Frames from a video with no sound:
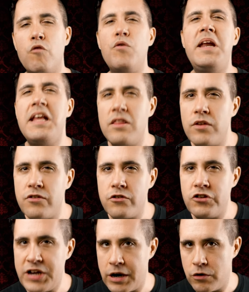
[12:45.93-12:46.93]
reading
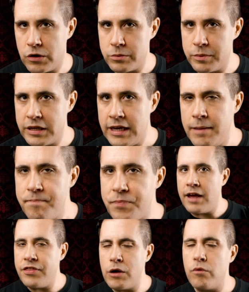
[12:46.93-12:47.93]
this charitably,
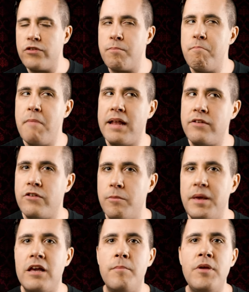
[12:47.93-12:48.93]
I think what's meant to
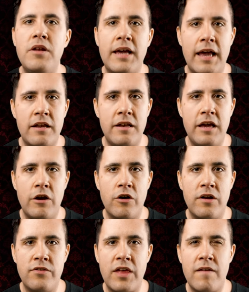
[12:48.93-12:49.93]
be communicated
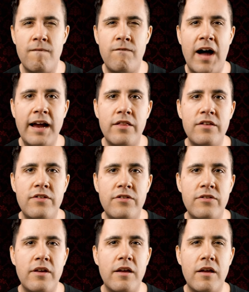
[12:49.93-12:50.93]
here is that
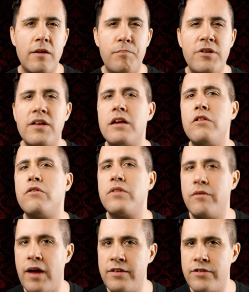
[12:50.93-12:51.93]
violence,
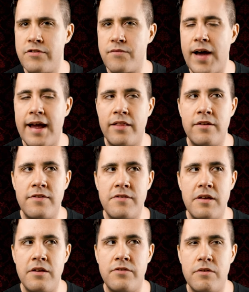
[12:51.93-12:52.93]
particularly racist
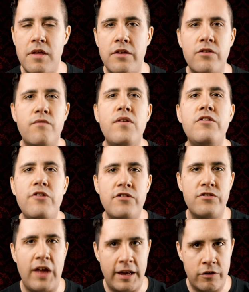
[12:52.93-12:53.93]
violence, is a
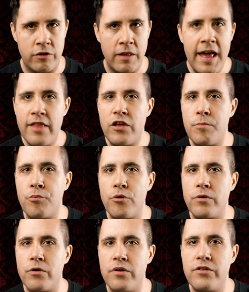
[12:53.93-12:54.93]
vicious cycle. That
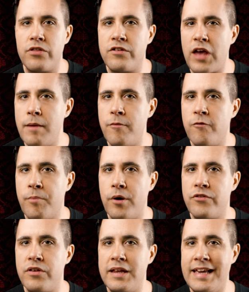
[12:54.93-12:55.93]
Bruder is the type of
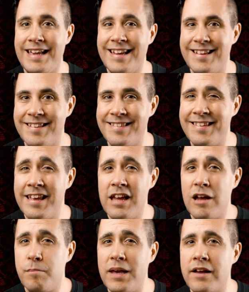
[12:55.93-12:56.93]
person he is
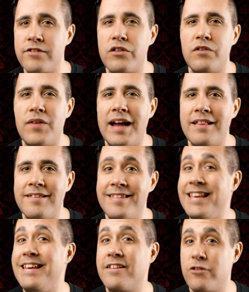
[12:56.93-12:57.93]
because of the
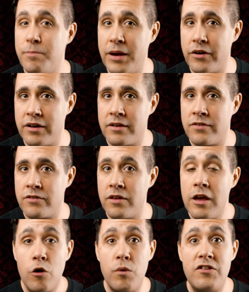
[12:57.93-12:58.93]
violence he
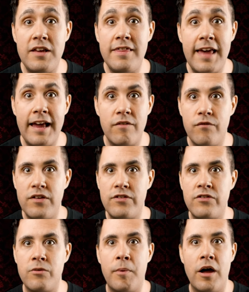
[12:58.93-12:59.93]
experienced, which he then
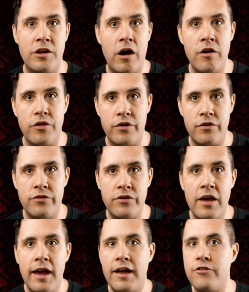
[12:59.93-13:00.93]
visits upon
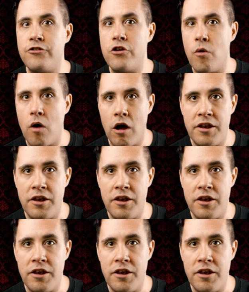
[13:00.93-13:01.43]
others, and so